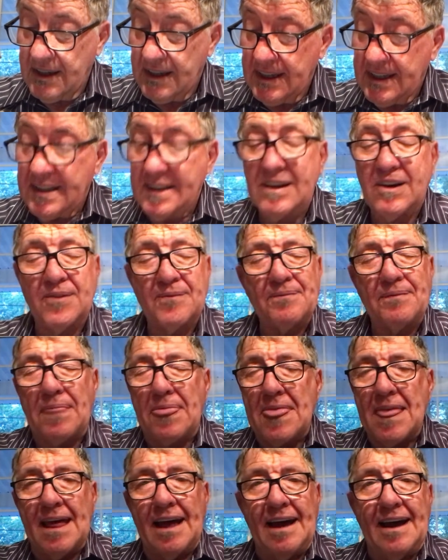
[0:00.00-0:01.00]
You know,
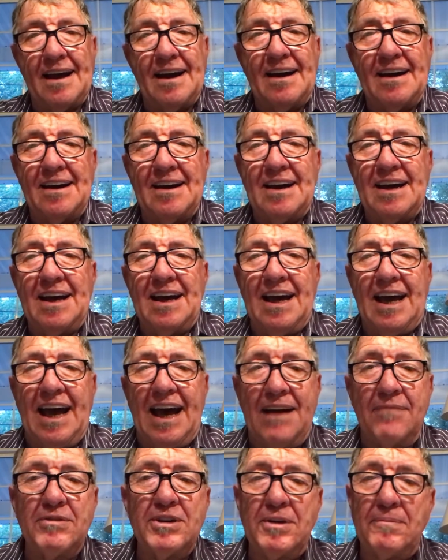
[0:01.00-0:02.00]

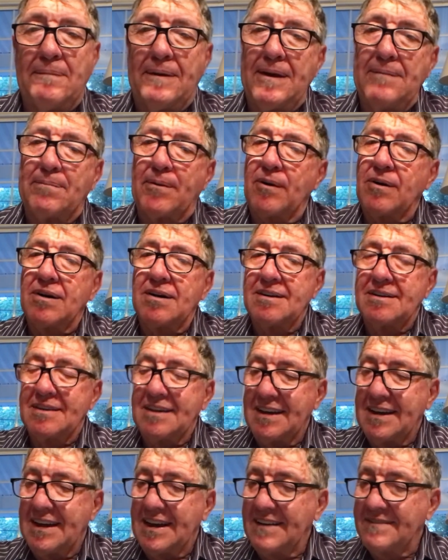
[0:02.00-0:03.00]
how many people
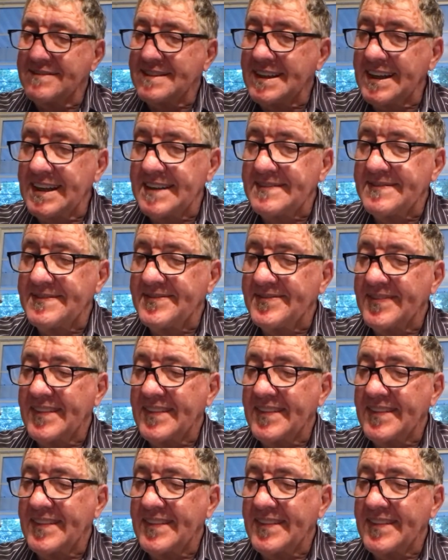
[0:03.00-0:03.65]
have said,